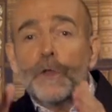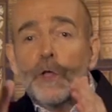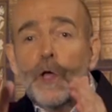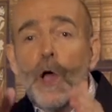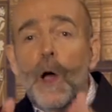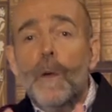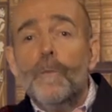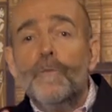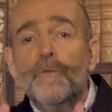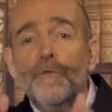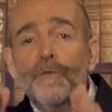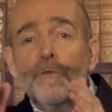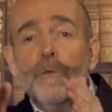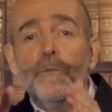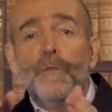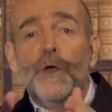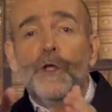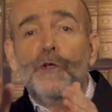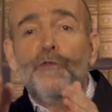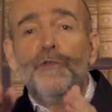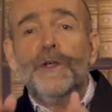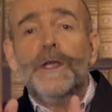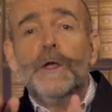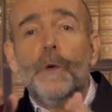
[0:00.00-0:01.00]
comes from
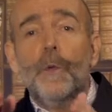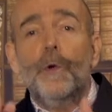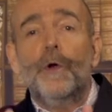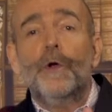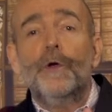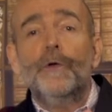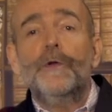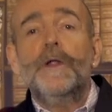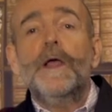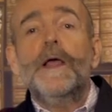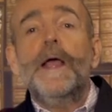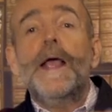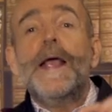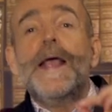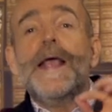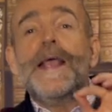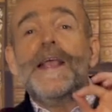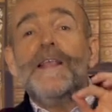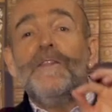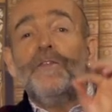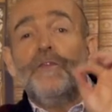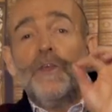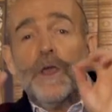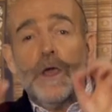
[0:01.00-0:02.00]
the Greek word
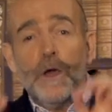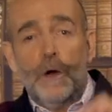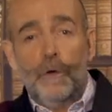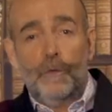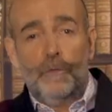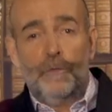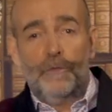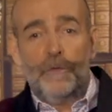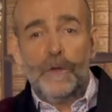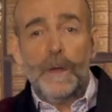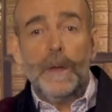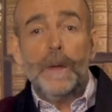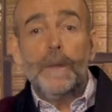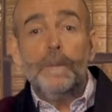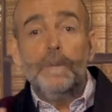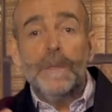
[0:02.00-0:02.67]
entheos,